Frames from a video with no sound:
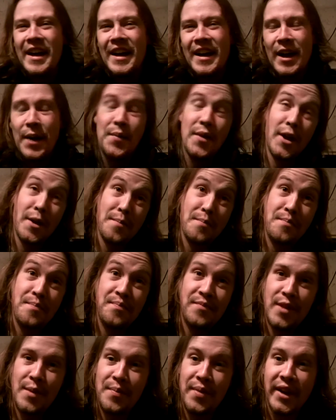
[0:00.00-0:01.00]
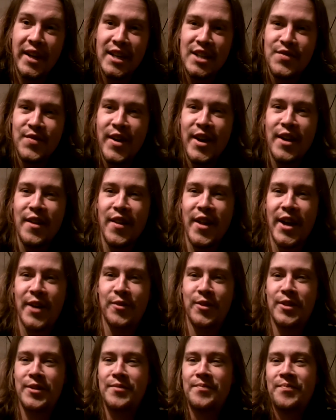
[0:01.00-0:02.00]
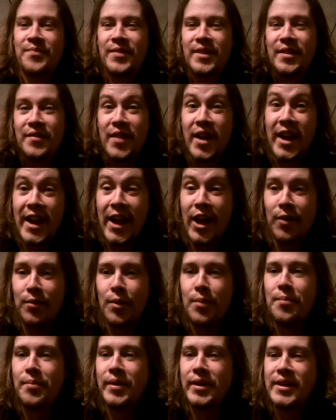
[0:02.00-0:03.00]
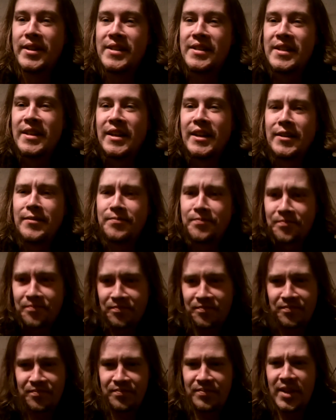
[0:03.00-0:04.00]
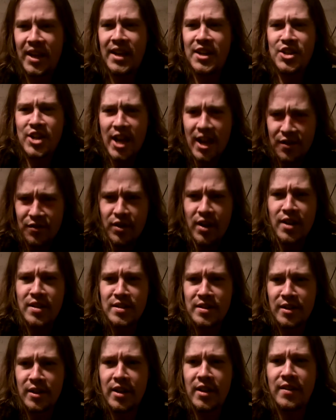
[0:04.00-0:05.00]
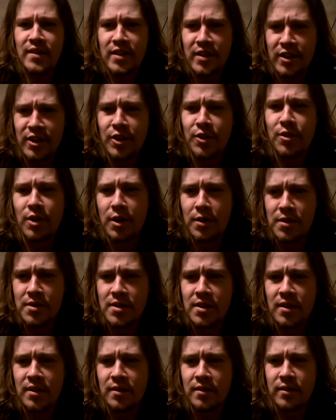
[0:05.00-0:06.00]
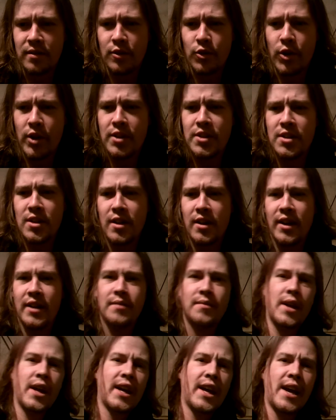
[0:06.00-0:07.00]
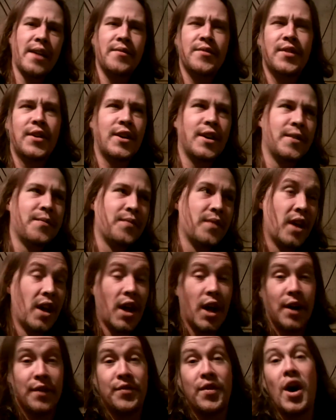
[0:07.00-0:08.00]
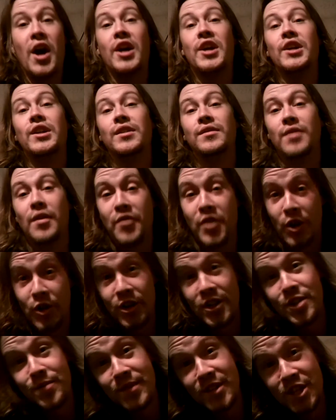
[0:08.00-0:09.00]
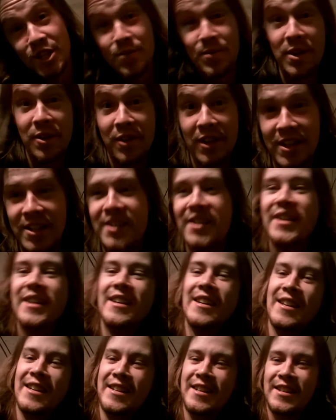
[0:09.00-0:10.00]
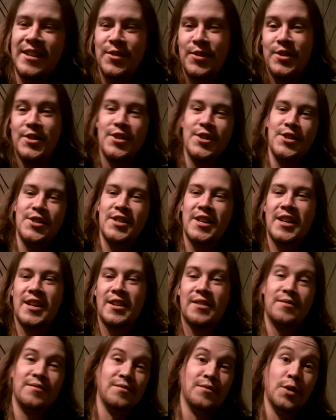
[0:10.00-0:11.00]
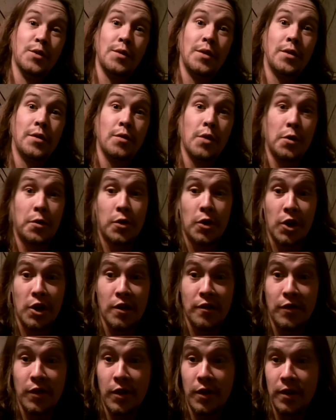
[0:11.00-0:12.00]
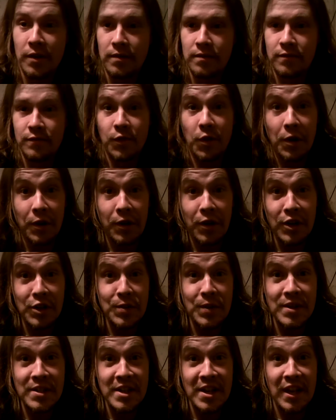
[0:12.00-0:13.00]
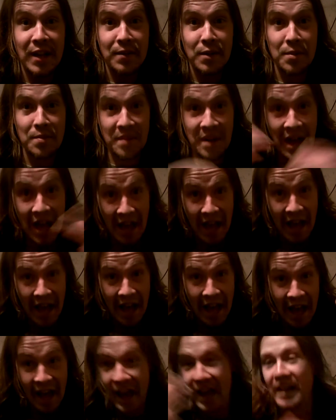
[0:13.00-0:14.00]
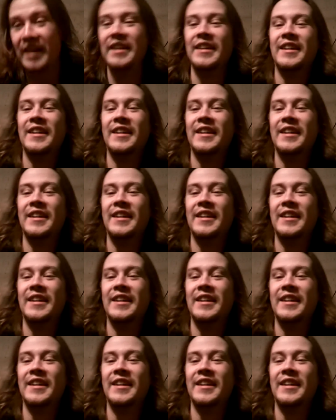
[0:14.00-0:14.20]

I'm not the biggest fan of that album, but yeah, Jack Frost and the Hooded Crow is a great song, and again, very evocative of the Christmas spirit, which is what we're looking for a Christmas album. Haha.